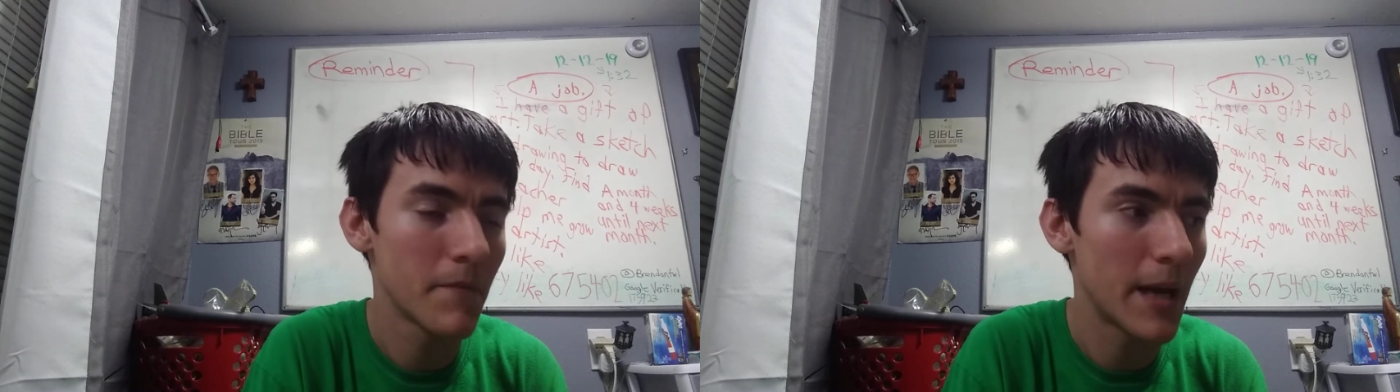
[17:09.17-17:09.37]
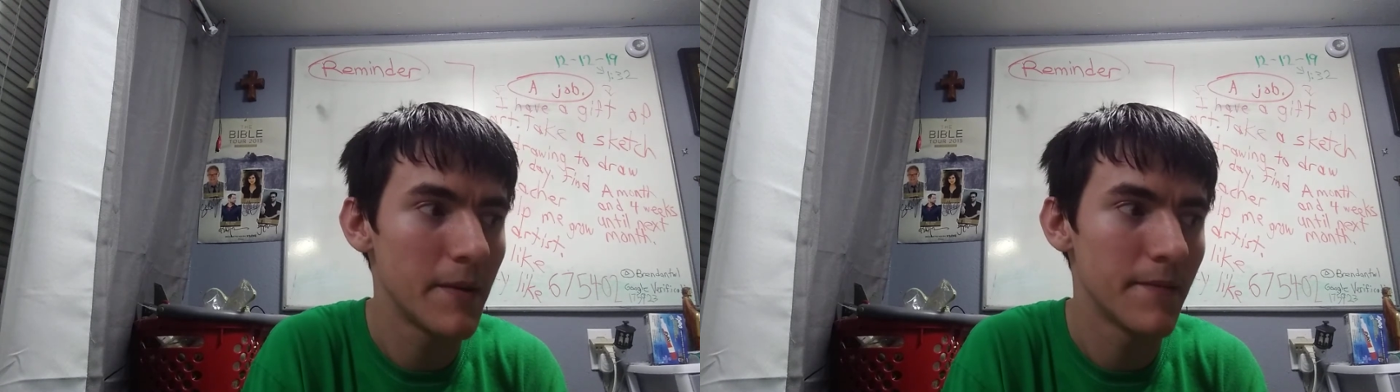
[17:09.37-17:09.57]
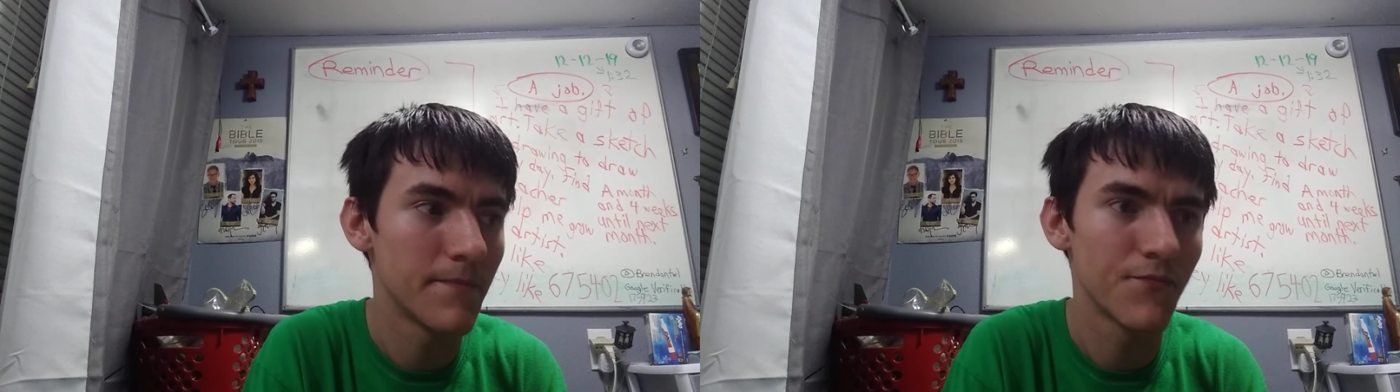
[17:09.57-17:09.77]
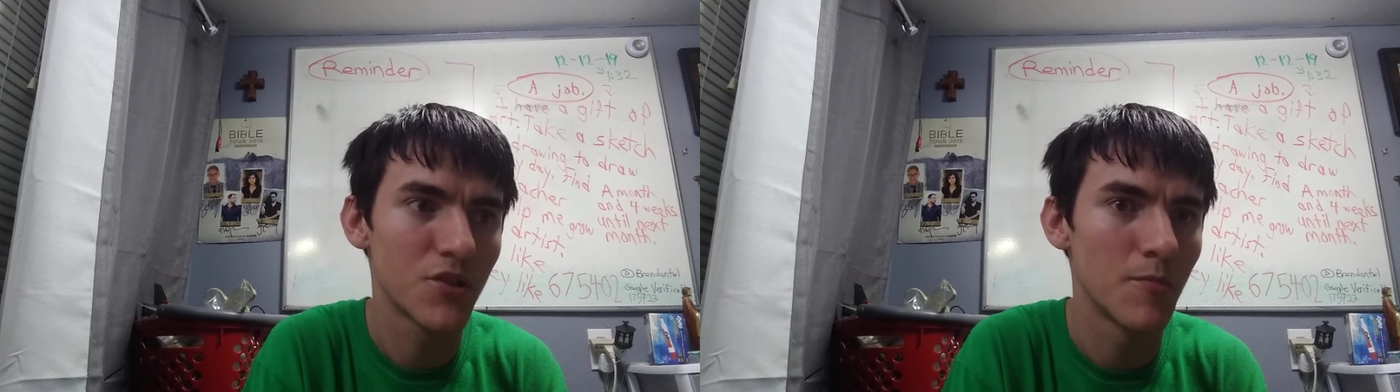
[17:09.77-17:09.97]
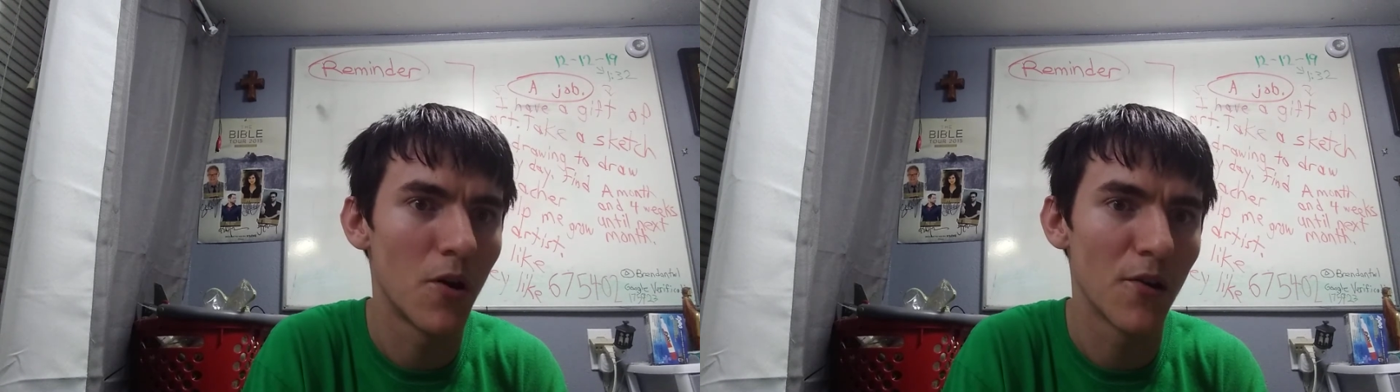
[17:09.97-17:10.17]
I mean,
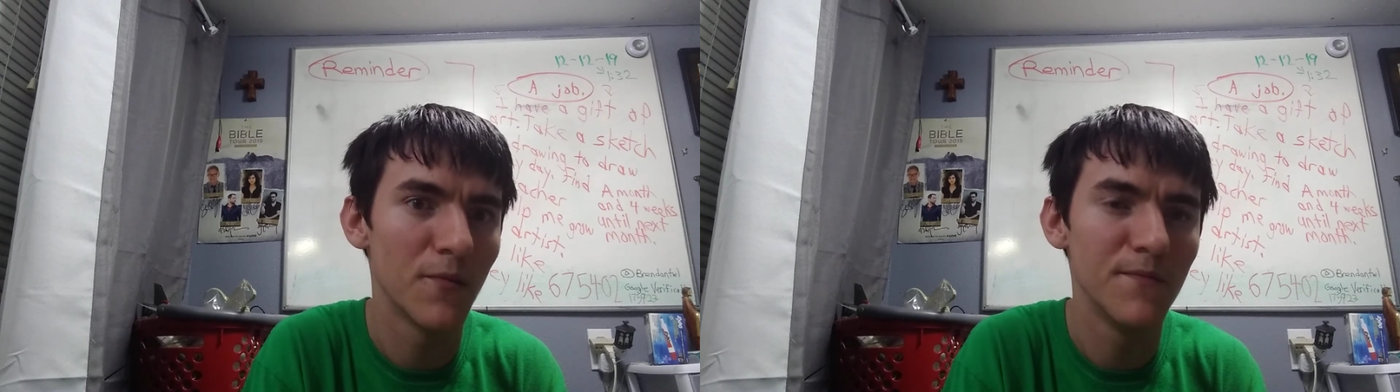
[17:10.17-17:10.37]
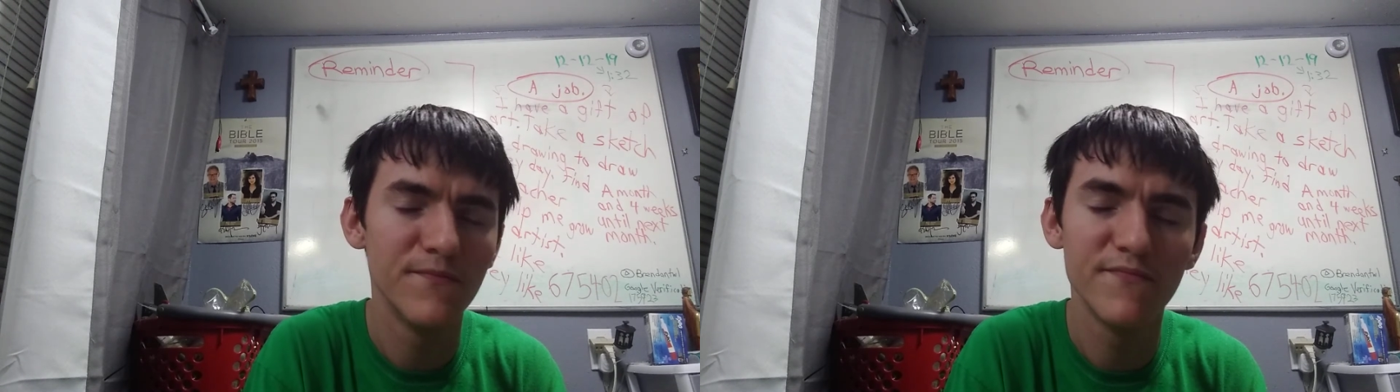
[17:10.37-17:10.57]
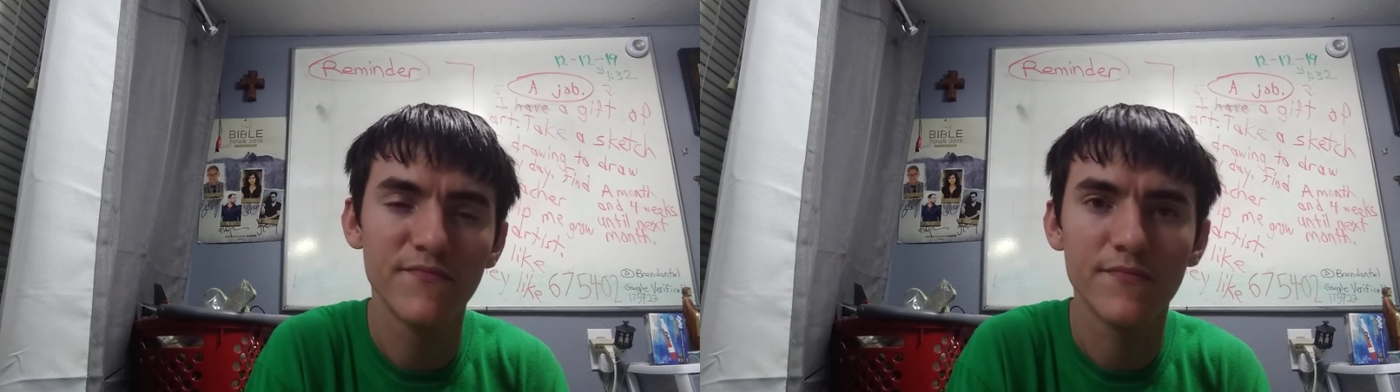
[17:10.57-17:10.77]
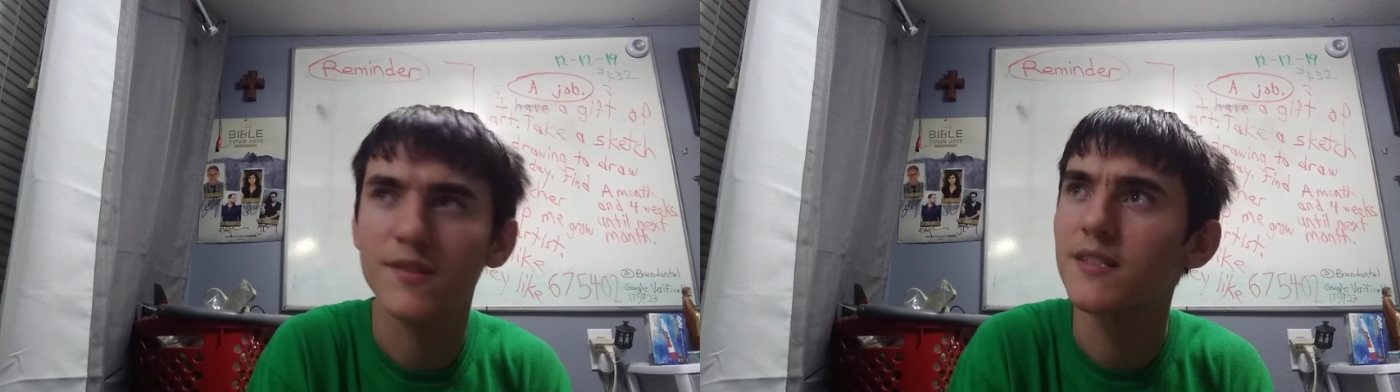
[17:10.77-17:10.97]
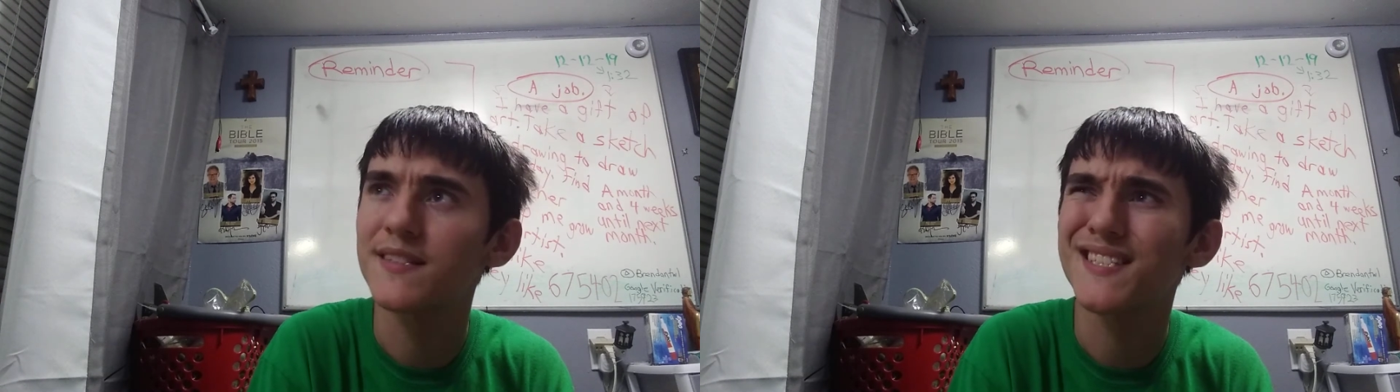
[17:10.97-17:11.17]
tomorrow.
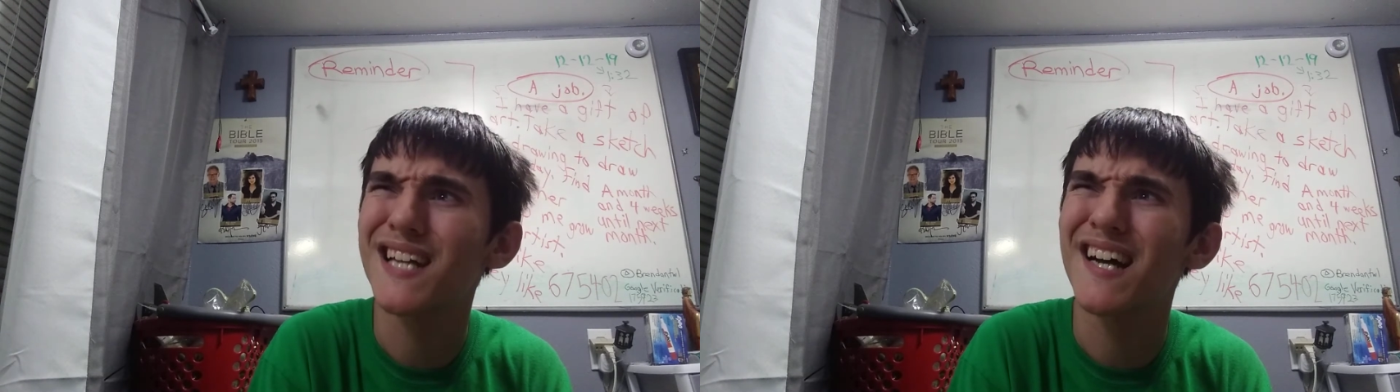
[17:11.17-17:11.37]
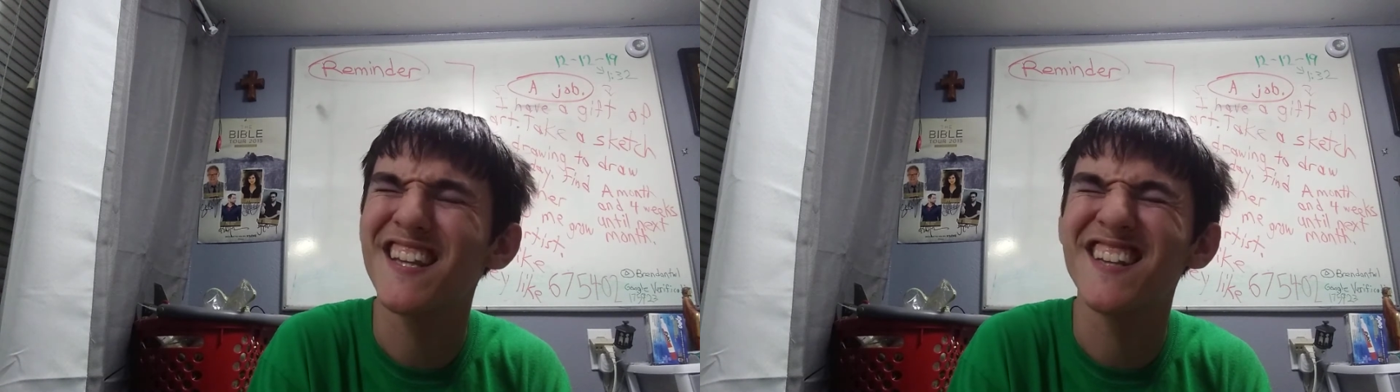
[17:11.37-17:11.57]
It's not.